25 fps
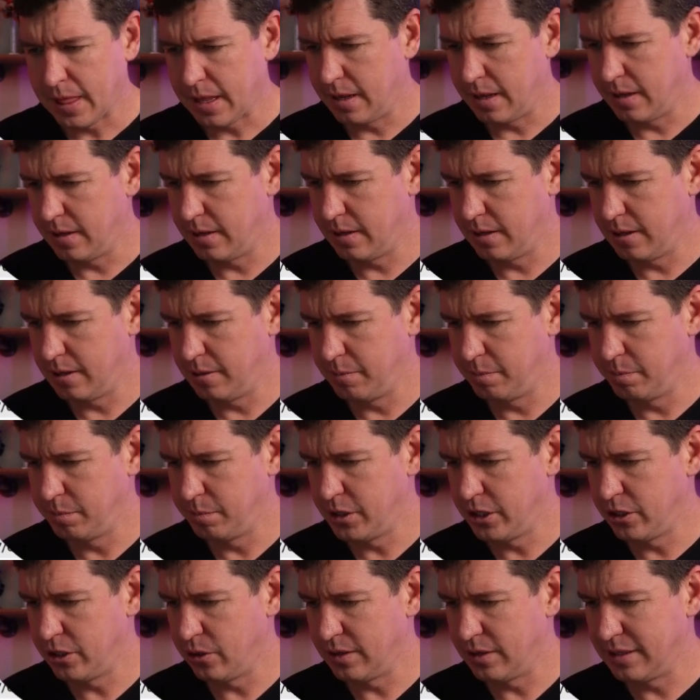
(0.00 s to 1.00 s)

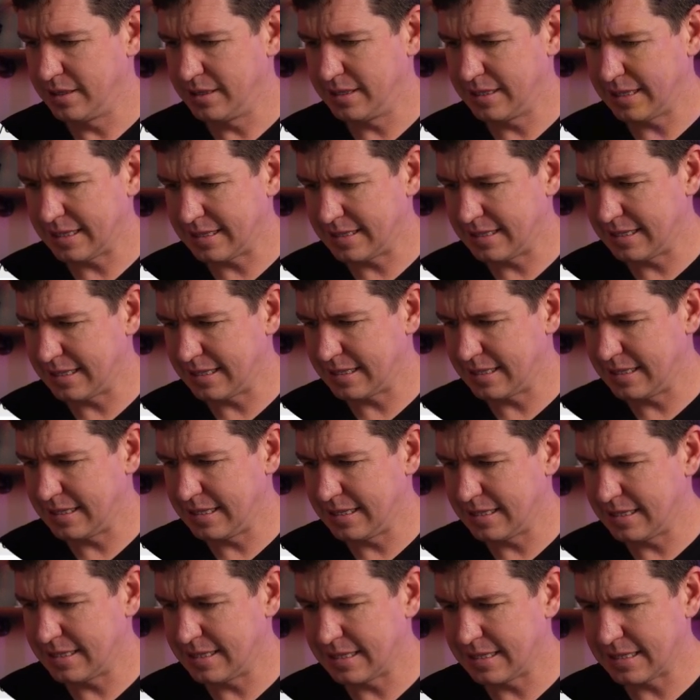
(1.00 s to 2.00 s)
you know, the
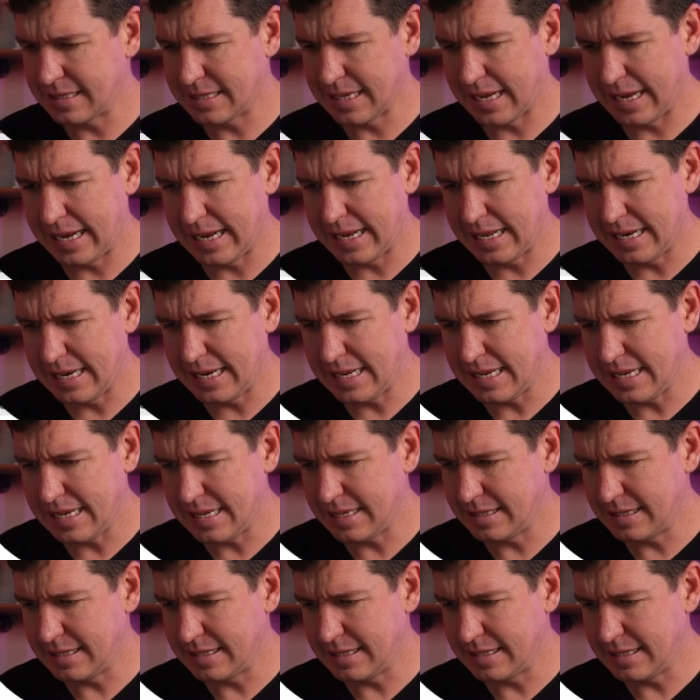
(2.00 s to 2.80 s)
660 and 680,